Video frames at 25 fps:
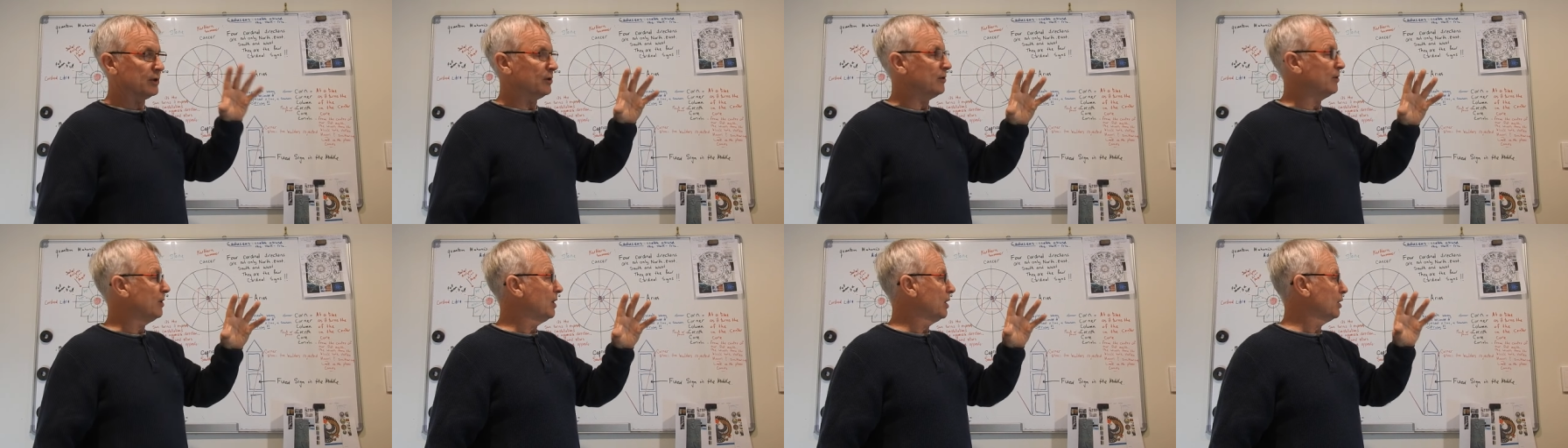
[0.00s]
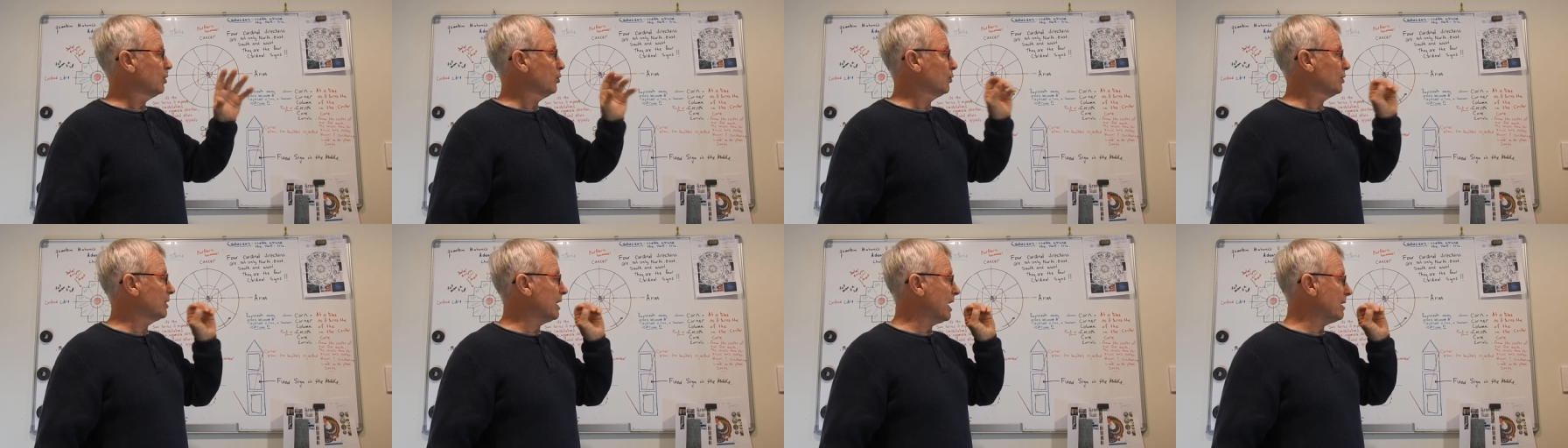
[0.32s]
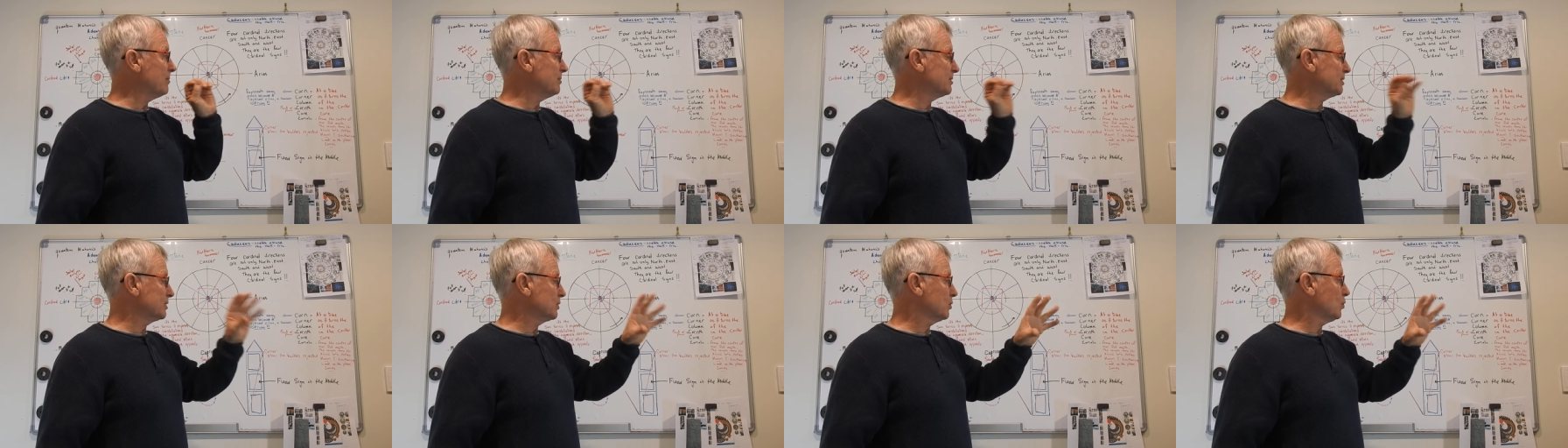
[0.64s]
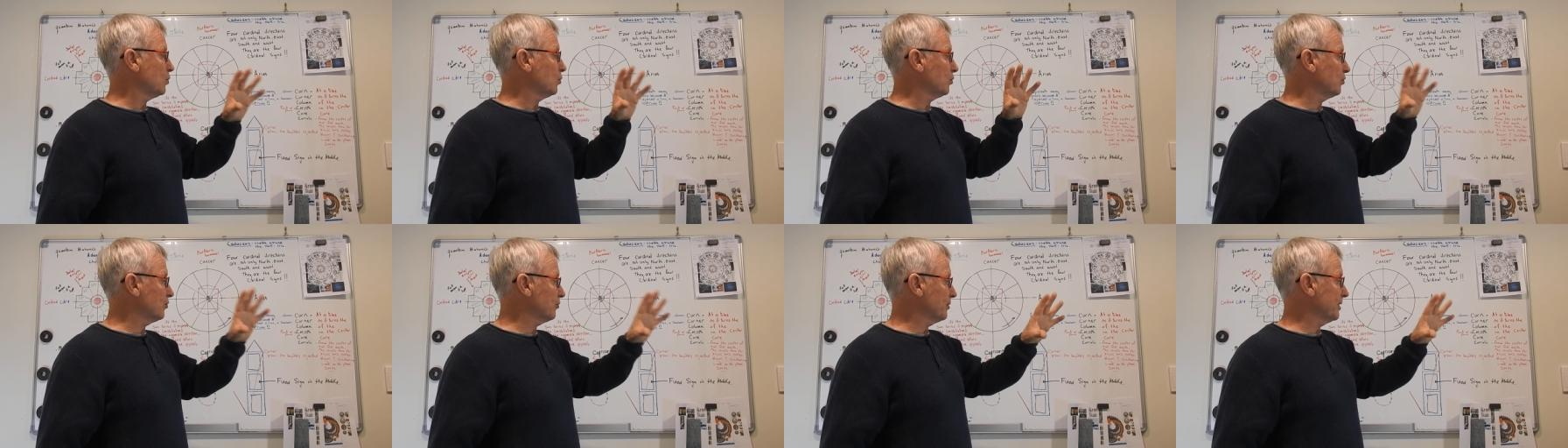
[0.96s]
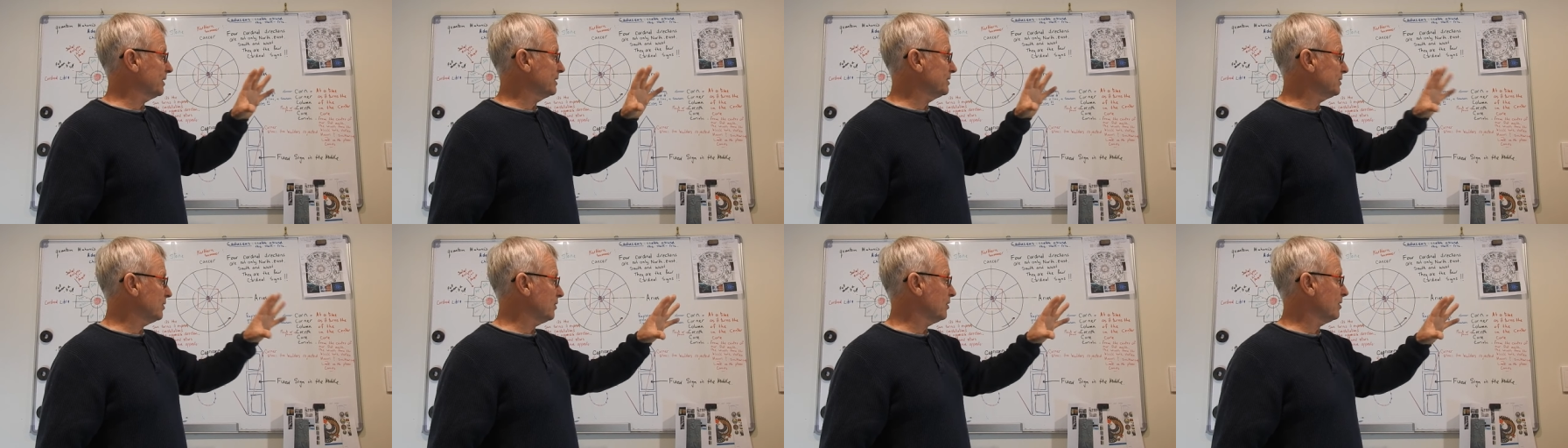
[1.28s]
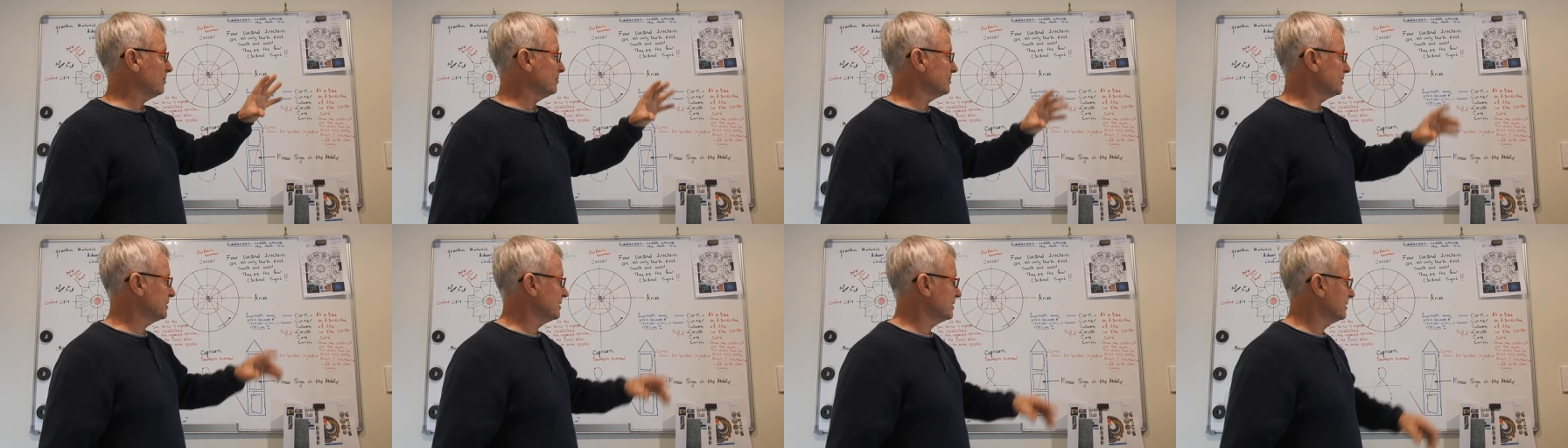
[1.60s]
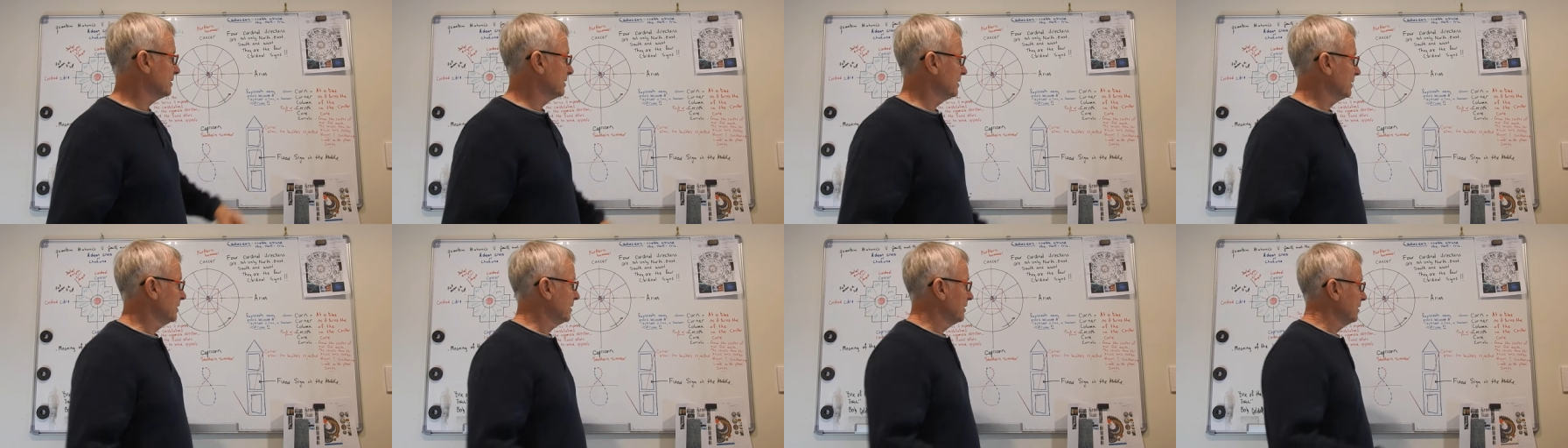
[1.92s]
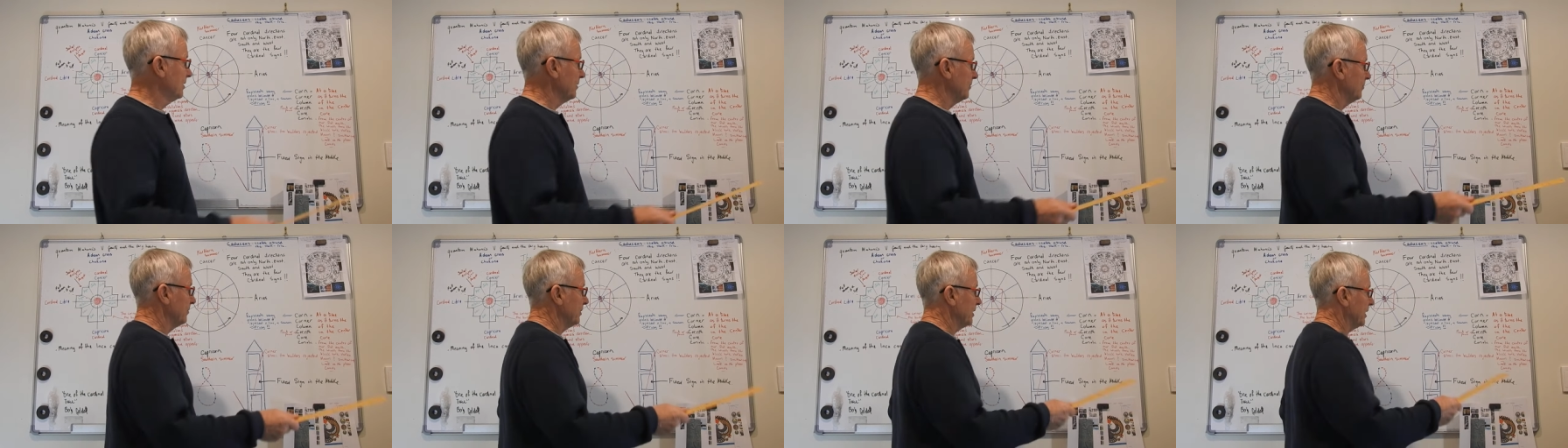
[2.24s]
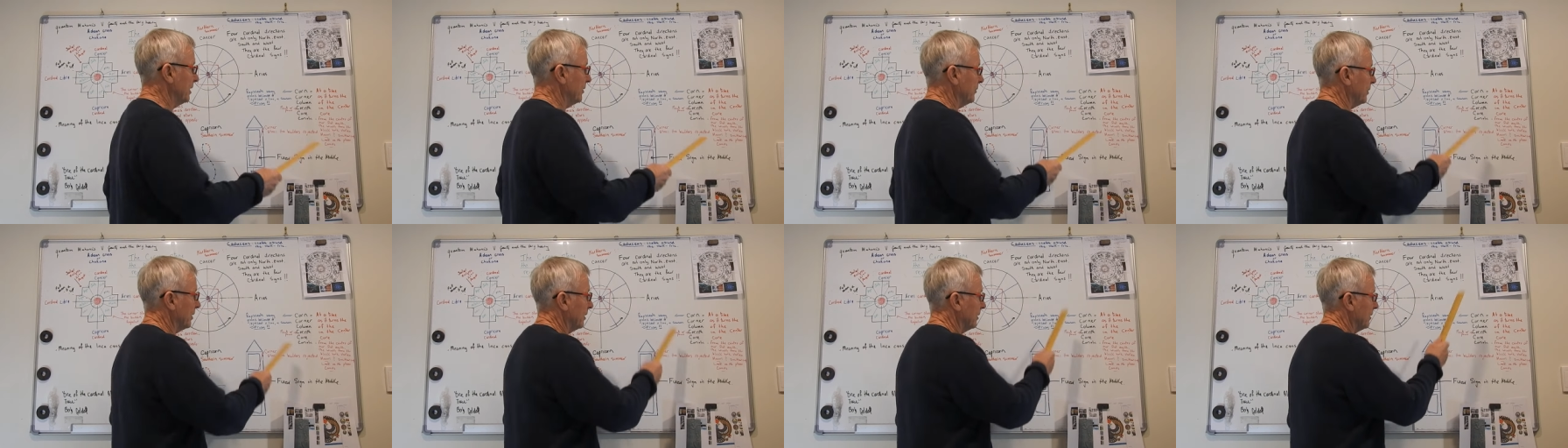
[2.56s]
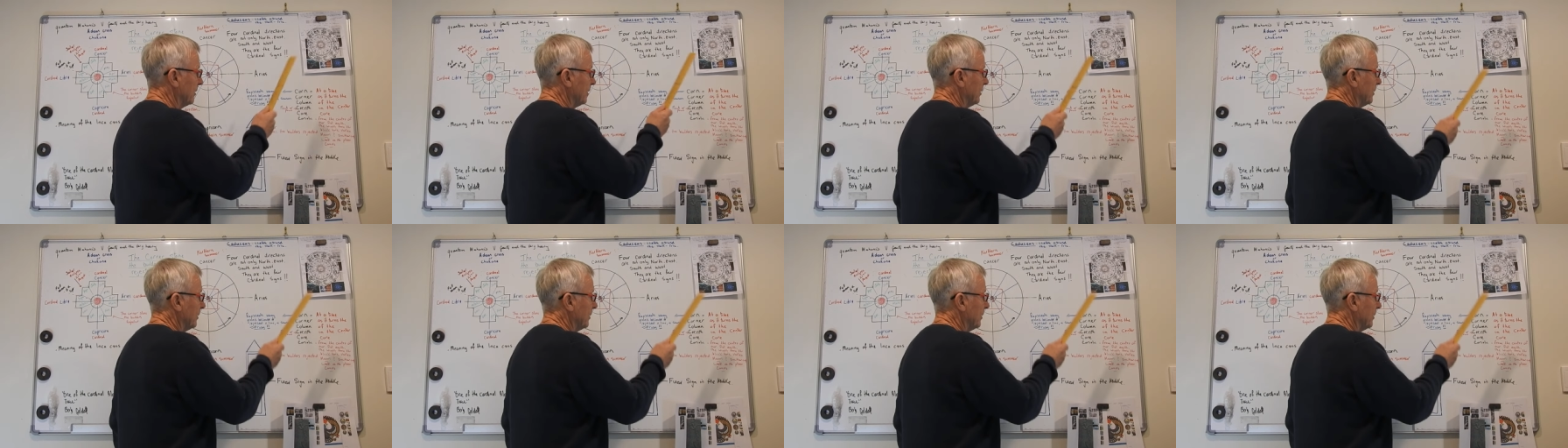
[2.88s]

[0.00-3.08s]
your, your name is called three times. Anyway,